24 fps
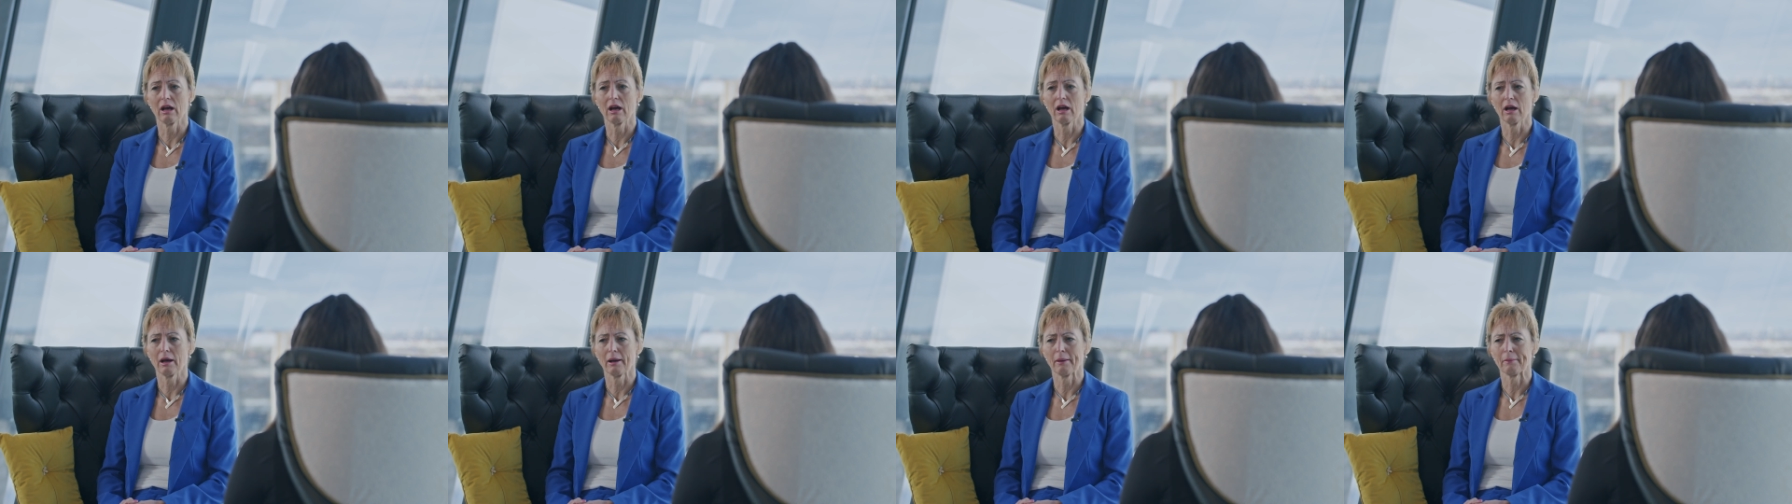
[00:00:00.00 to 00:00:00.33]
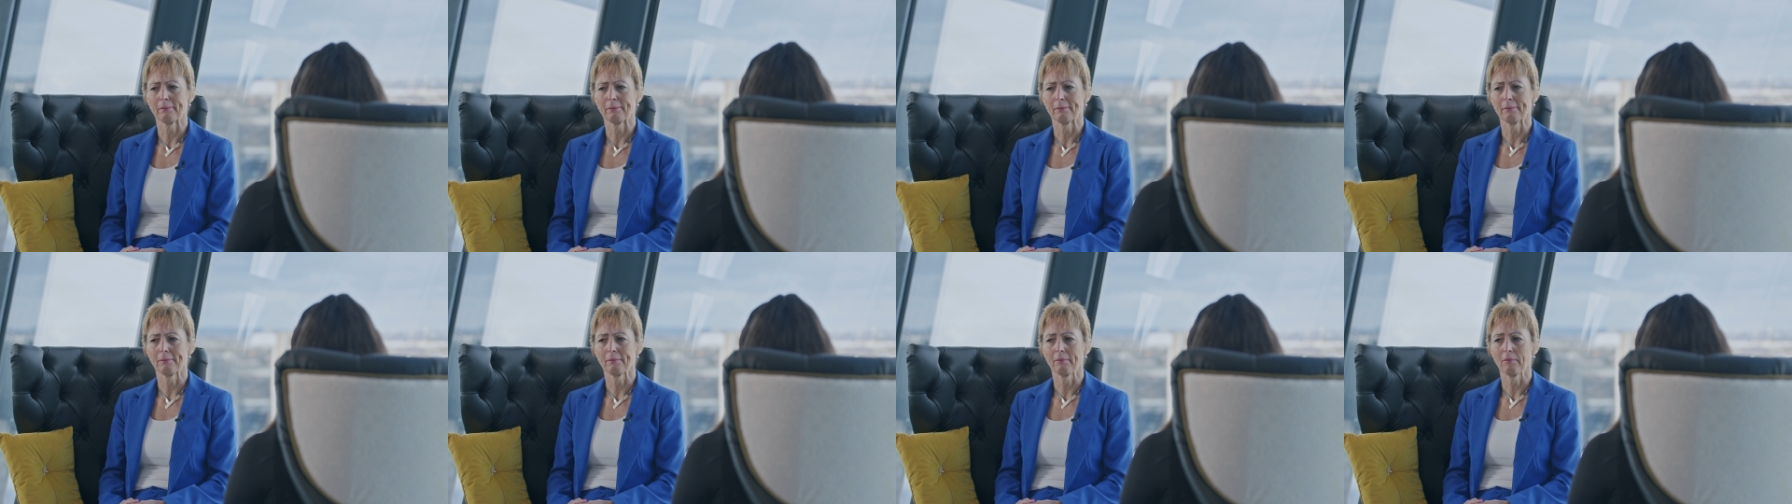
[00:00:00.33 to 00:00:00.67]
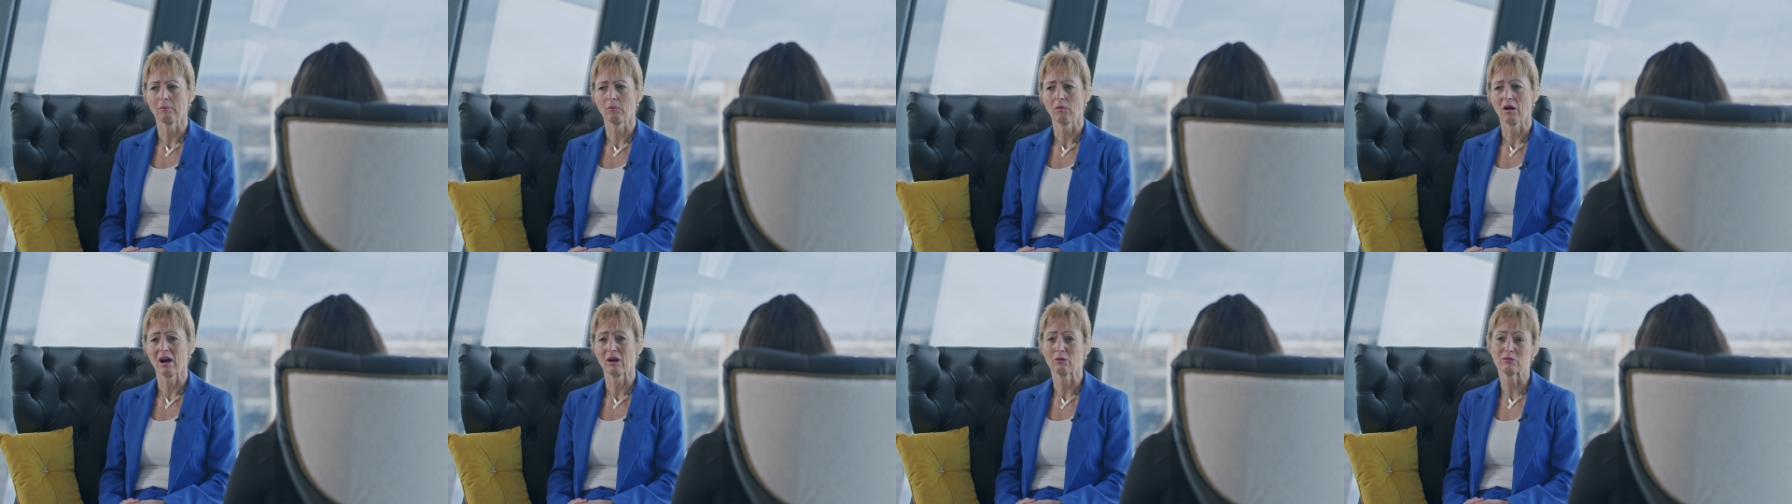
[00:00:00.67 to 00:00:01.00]
um,
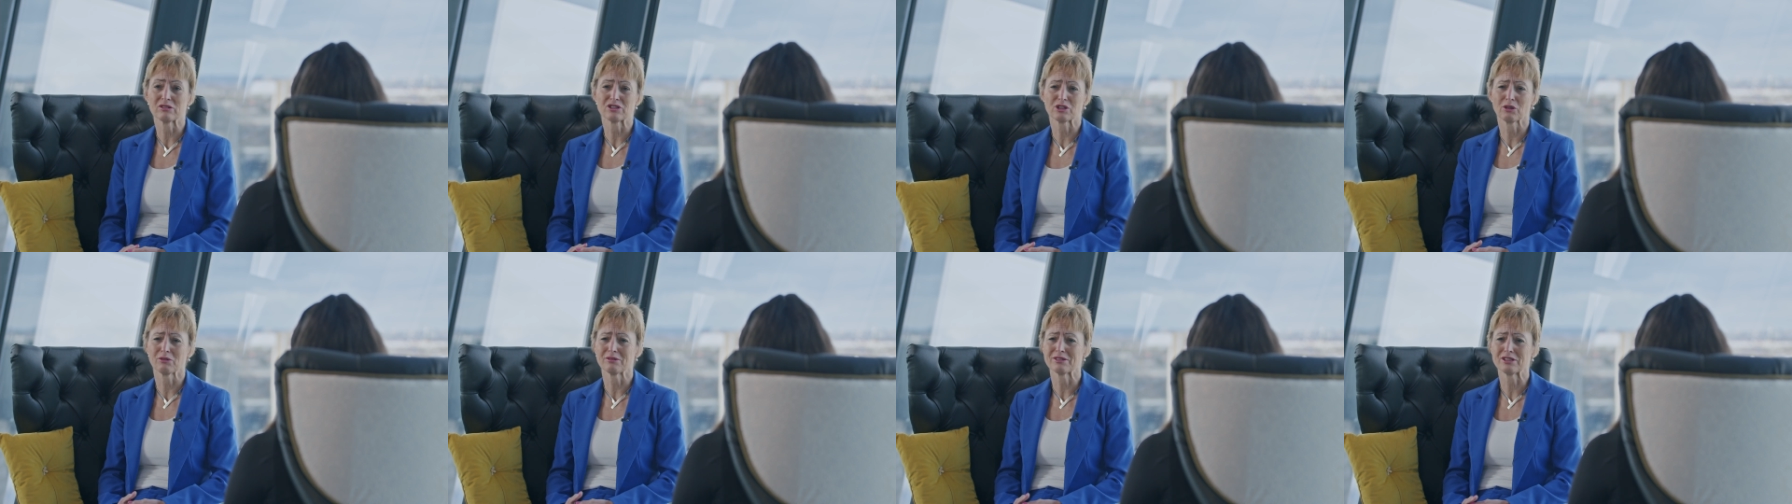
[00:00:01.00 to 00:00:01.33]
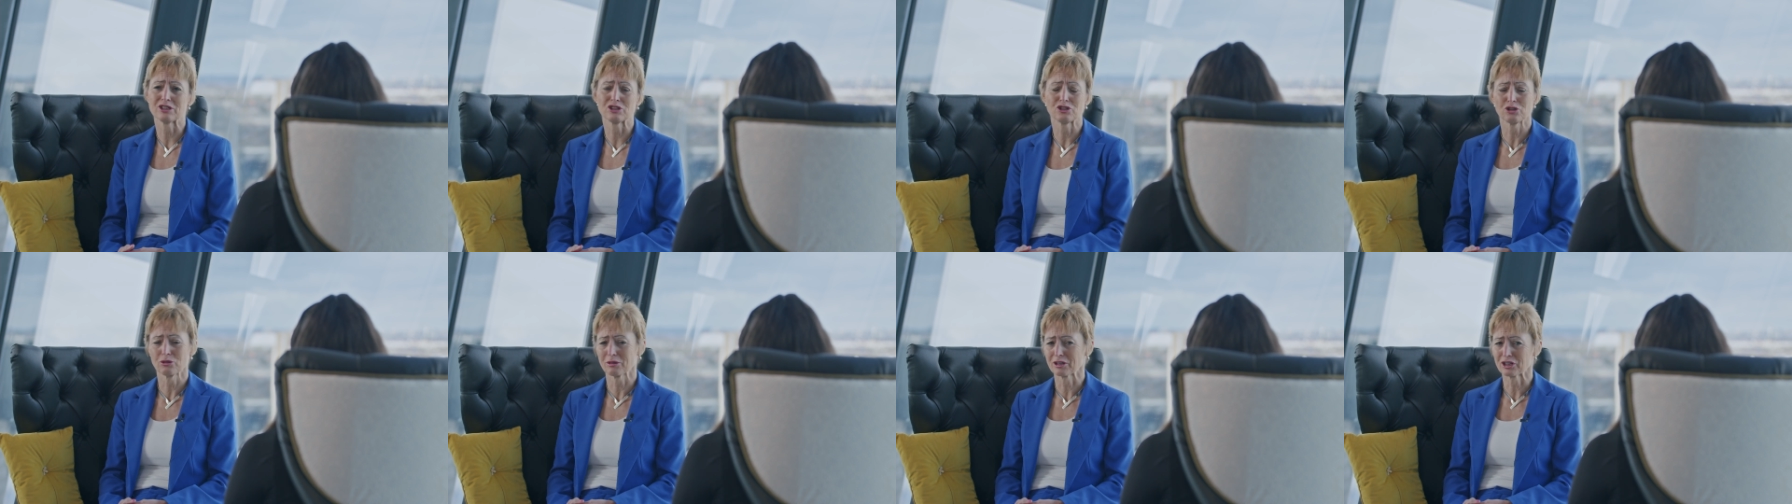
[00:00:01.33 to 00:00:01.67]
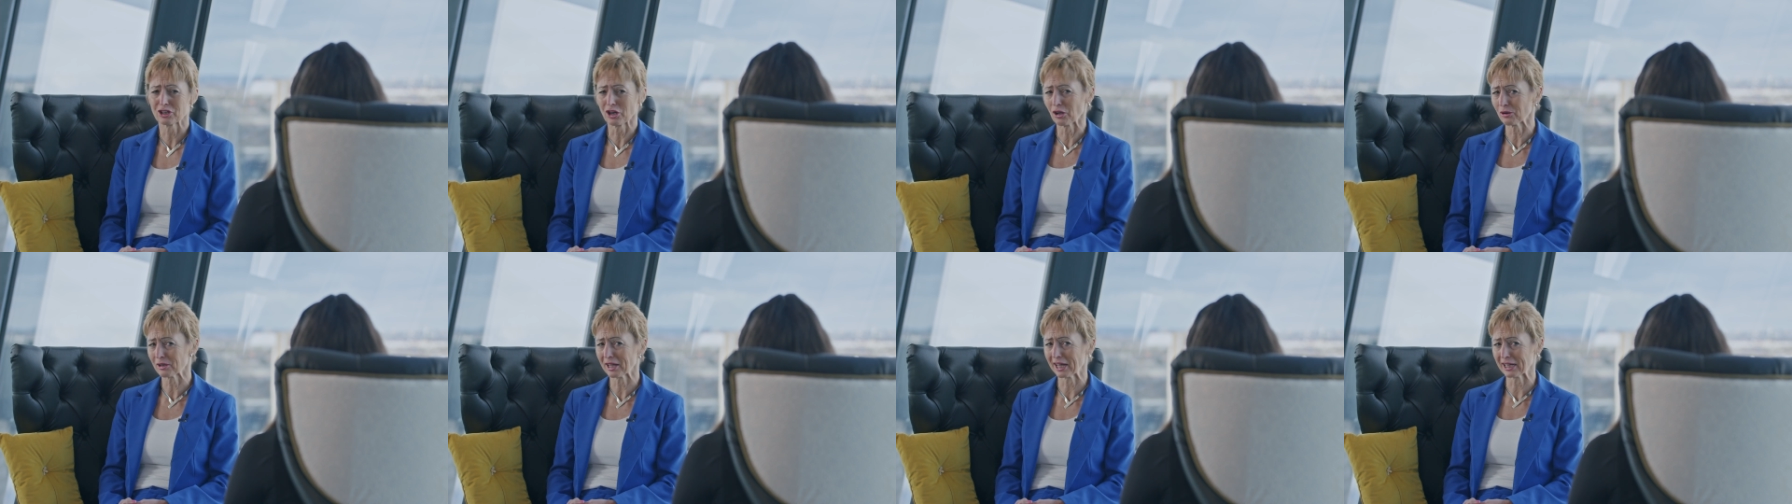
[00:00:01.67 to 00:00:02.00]
I was obviously doing
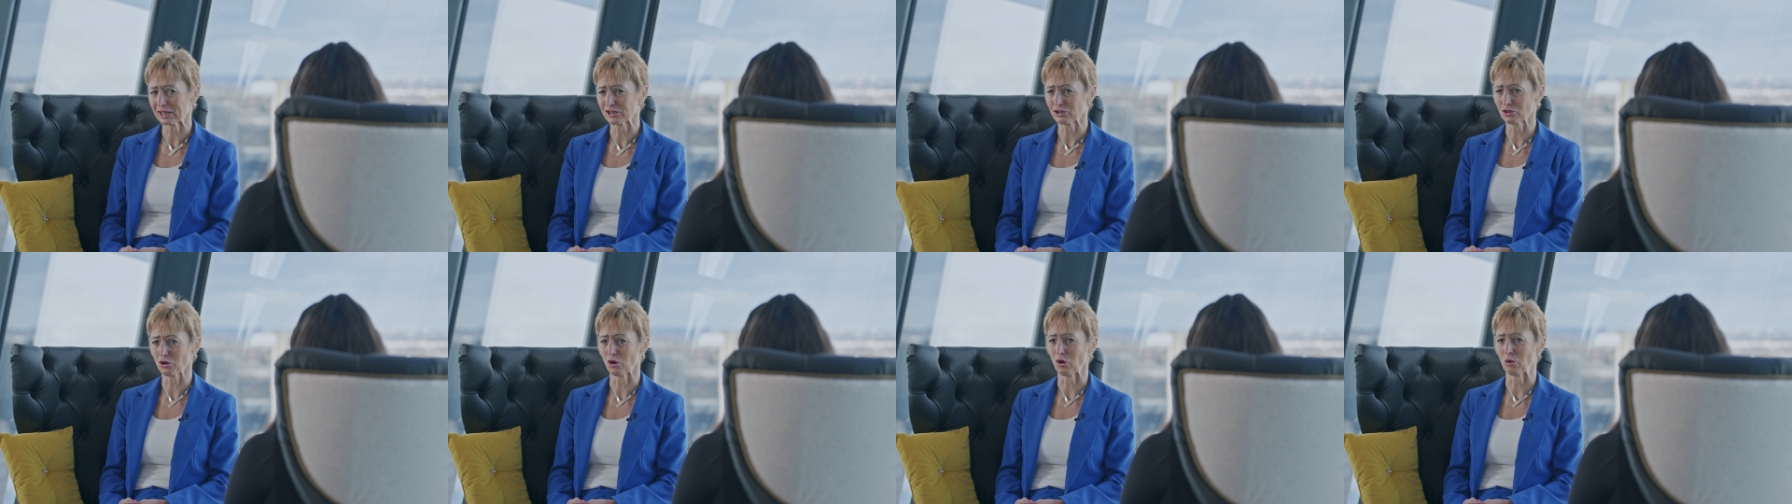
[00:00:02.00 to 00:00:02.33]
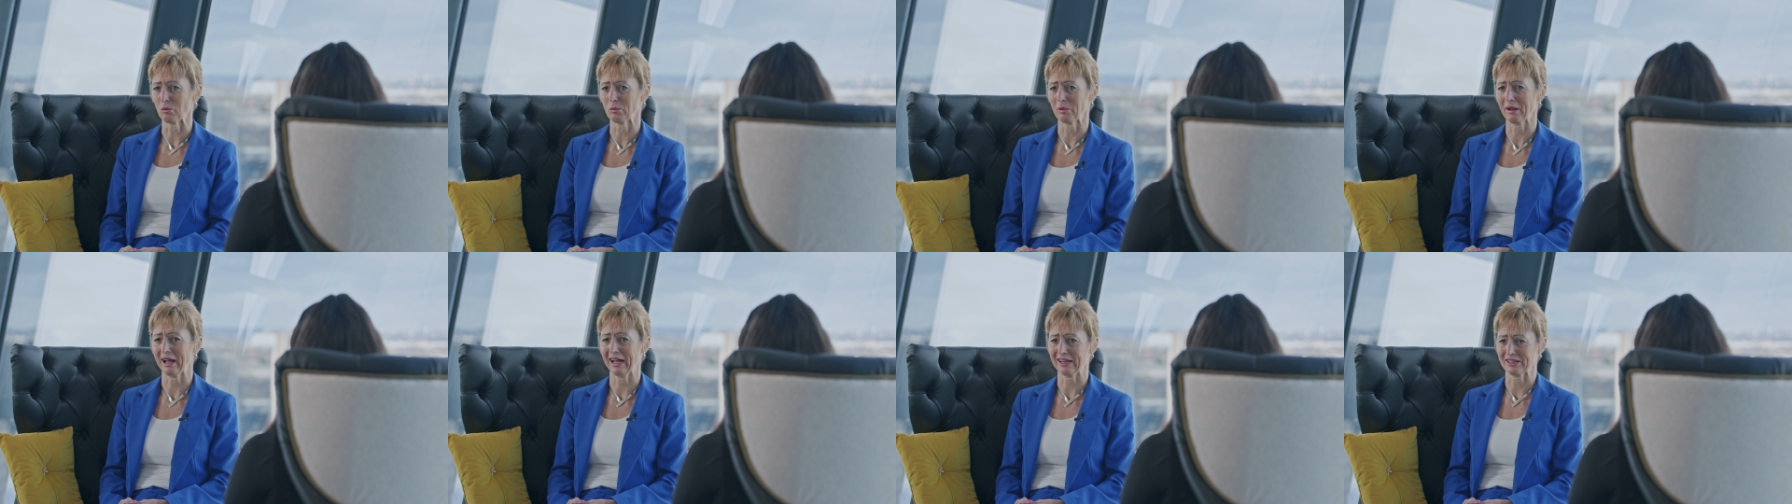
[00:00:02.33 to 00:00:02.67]
an okay job